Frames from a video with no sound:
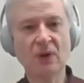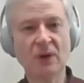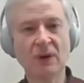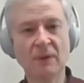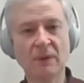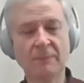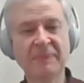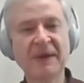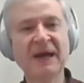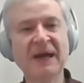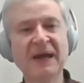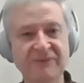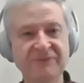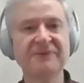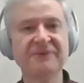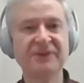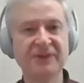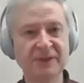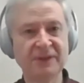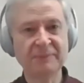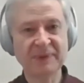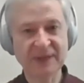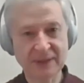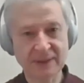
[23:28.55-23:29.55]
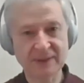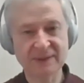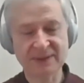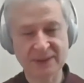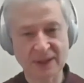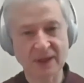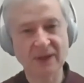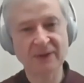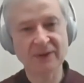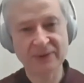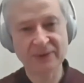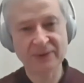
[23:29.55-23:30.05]
are benefiting because
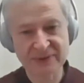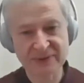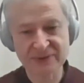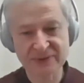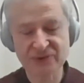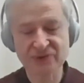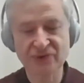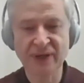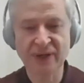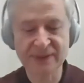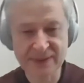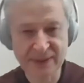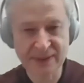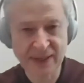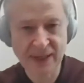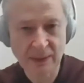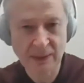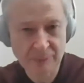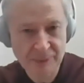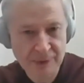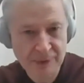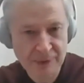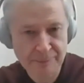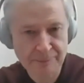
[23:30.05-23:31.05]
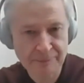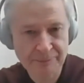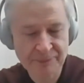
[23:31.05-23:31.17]
others are trying to help them.